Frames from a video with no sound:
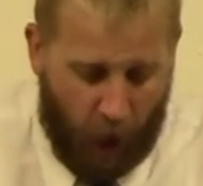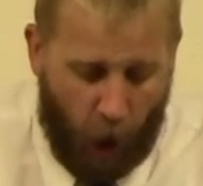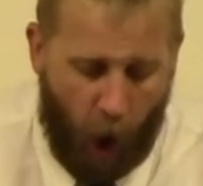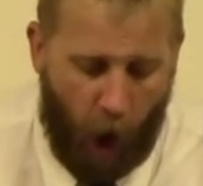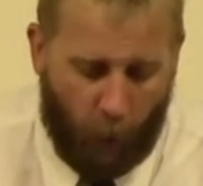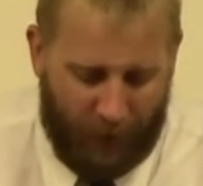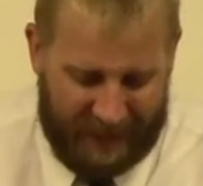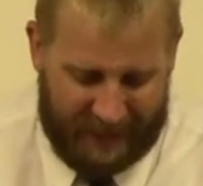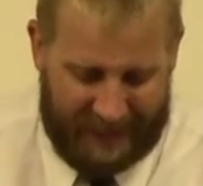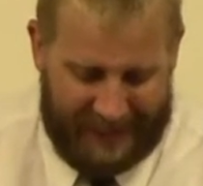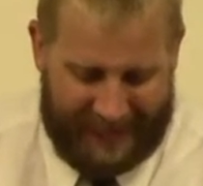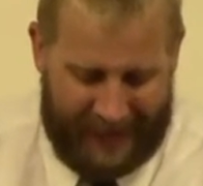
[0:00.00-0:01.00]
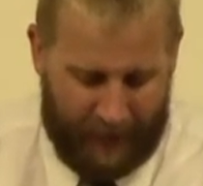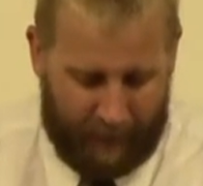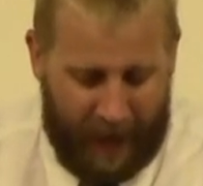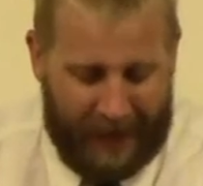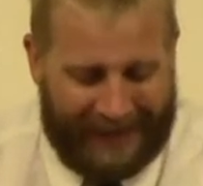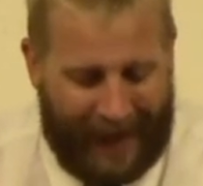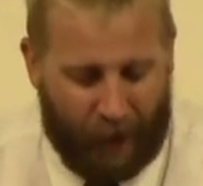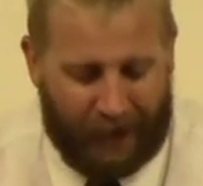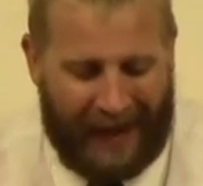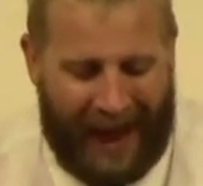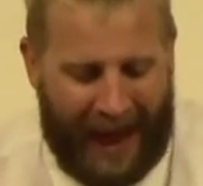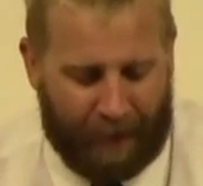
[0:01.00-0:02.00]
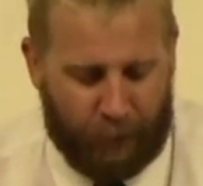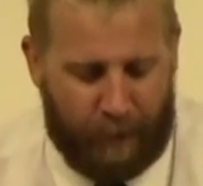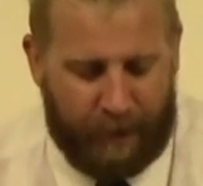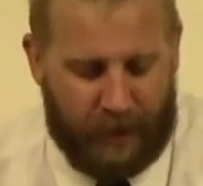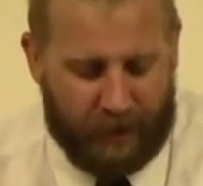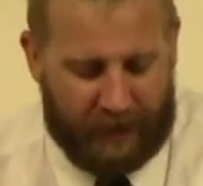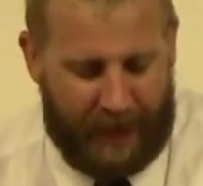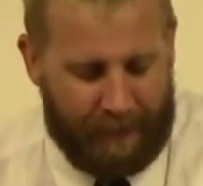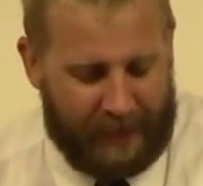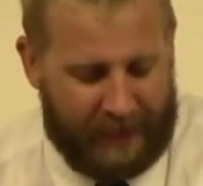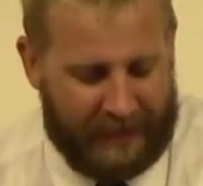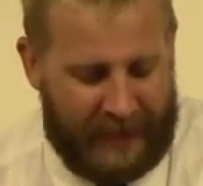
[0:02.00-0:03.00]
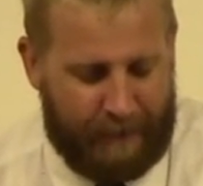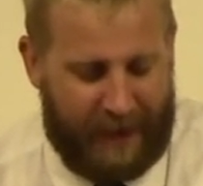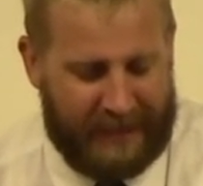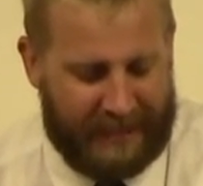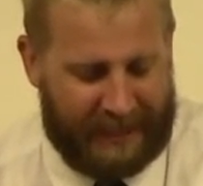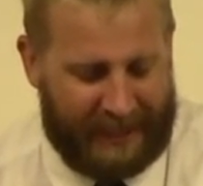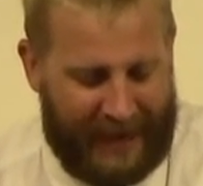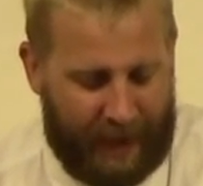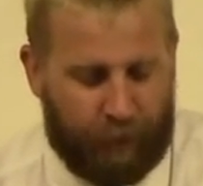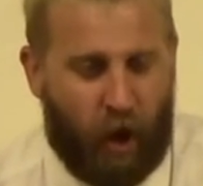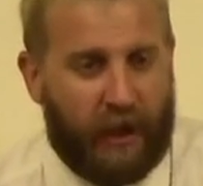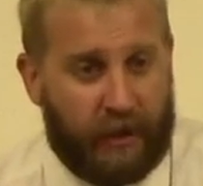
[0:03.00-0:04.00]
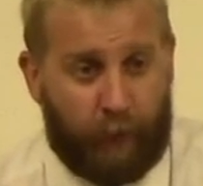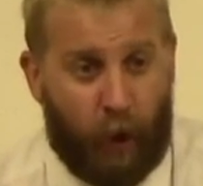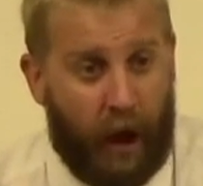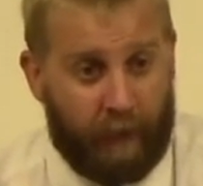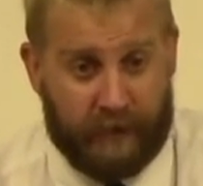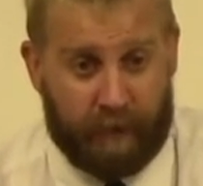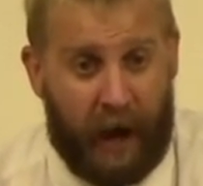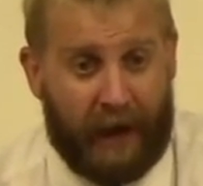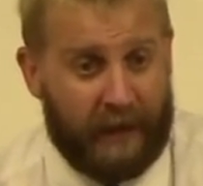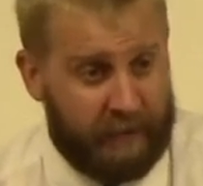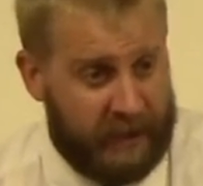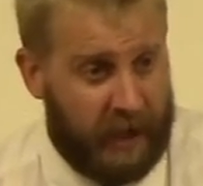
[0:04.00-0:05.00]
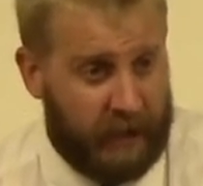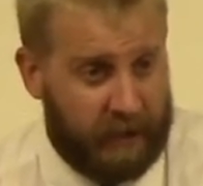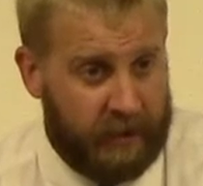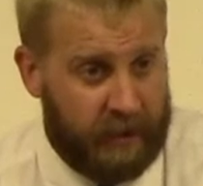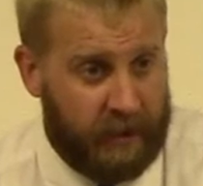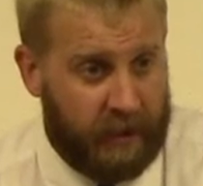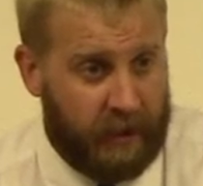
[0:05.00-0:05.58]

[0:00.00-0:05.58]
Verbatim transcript: Always seek Him. Now, God rebuked them because they basically had brought the problems upon themselves.